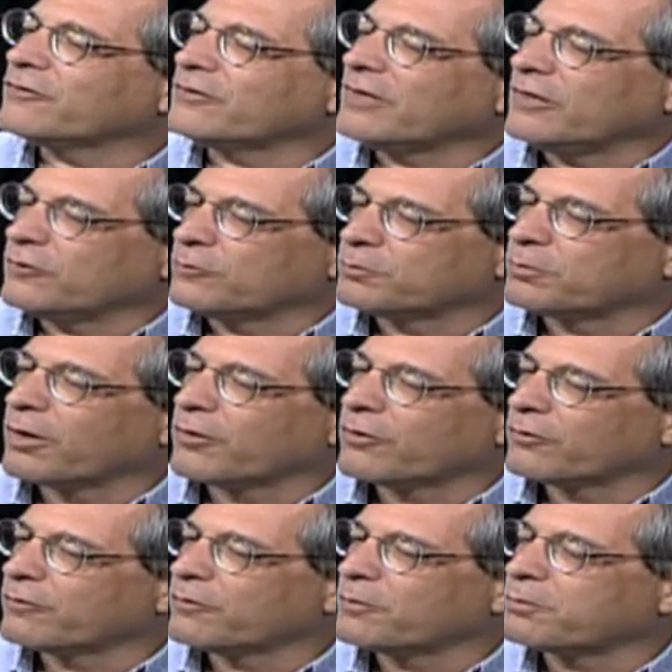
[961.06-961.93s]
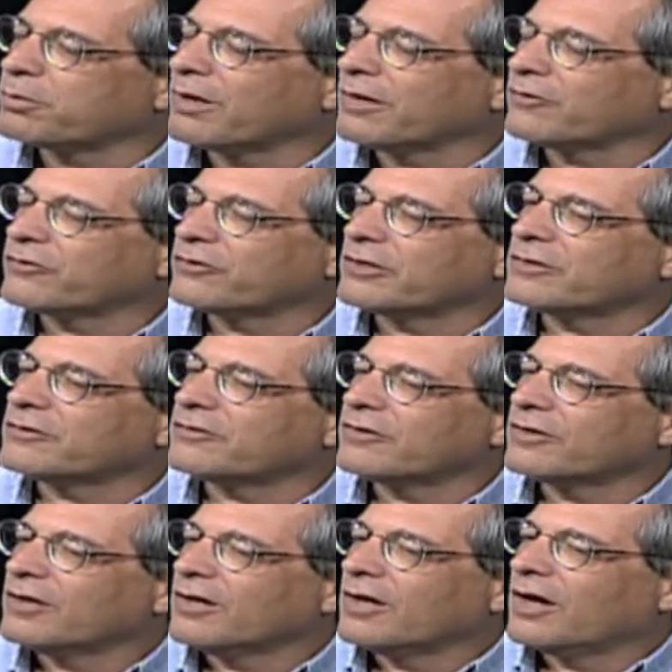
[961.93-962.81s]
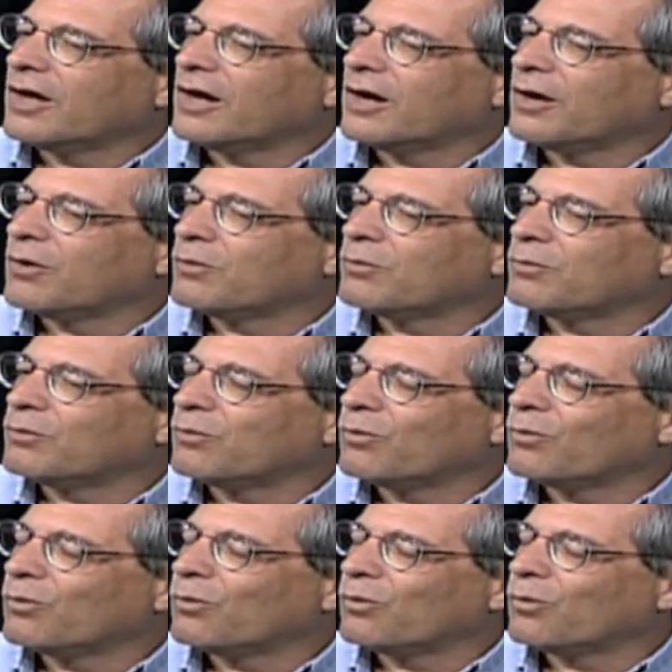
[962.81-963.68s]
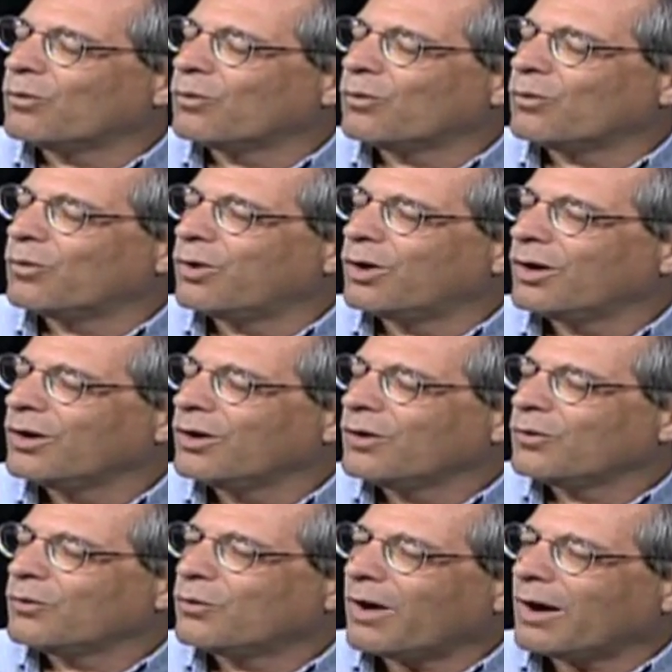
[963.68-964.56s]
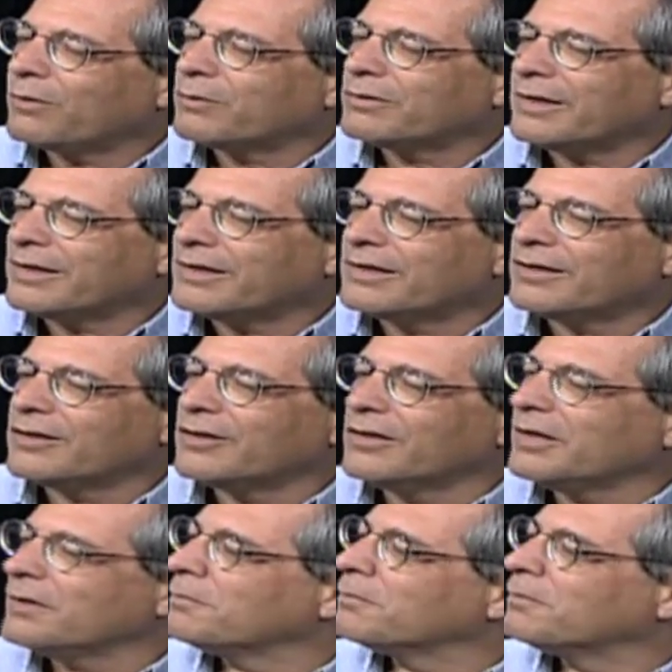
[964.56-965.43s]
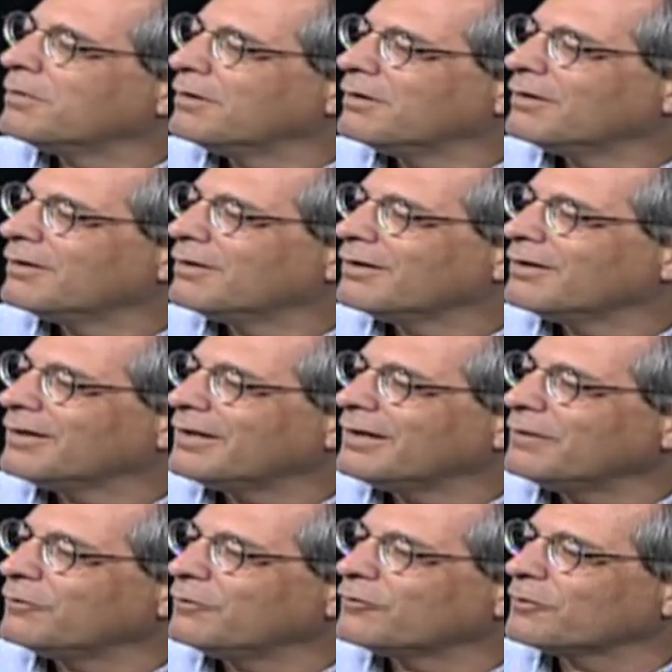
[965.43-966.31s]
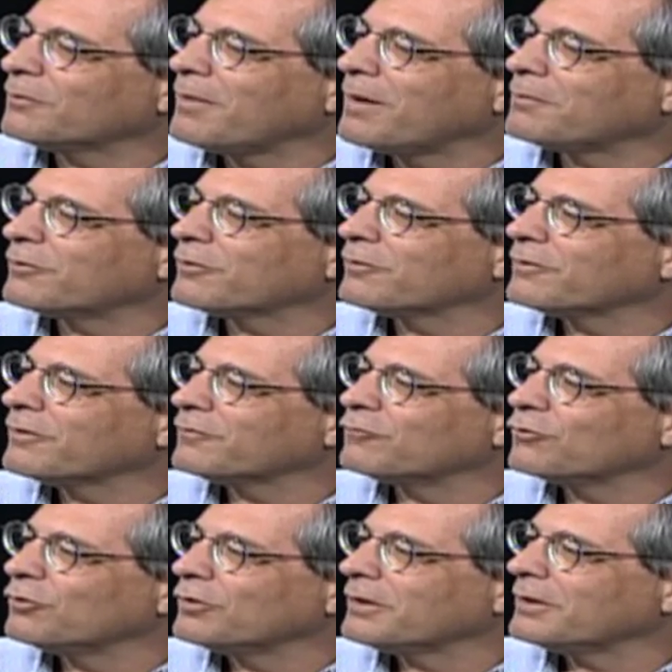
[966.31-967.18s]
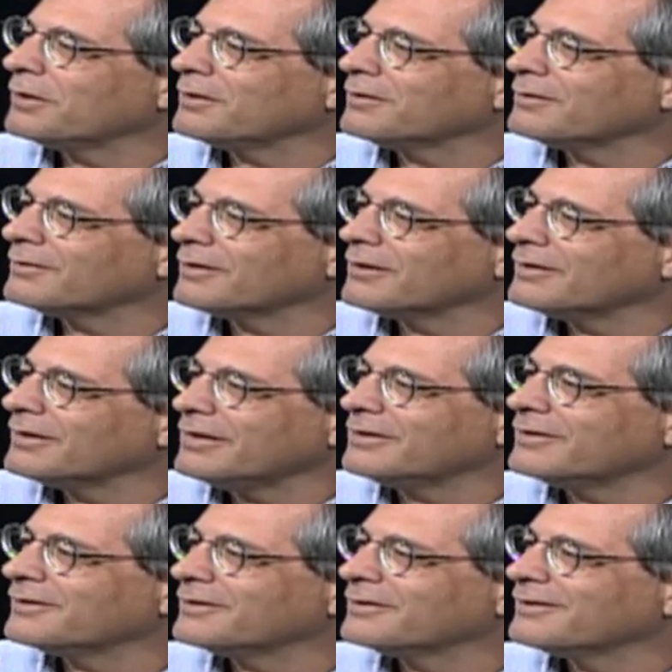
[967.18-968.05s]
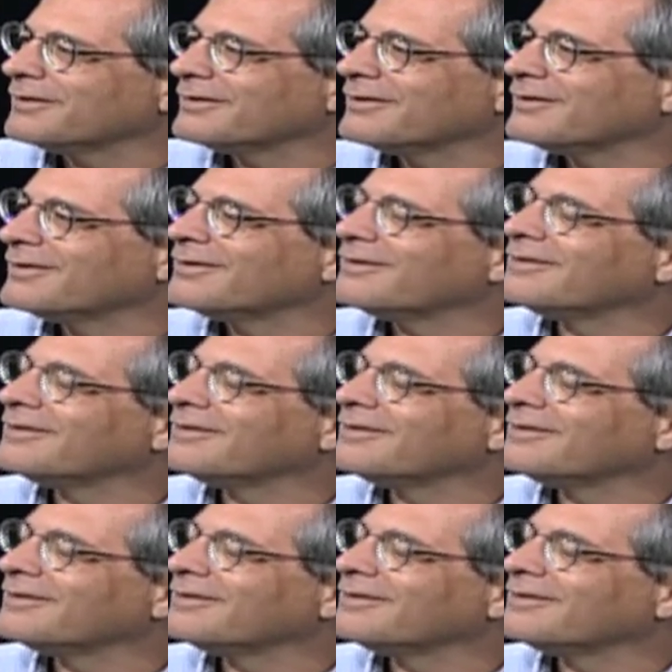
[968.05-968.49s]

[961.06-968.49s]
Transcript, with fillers: States, brother of the president, uh, why would they kill him? He was a member of the ruling elite. No.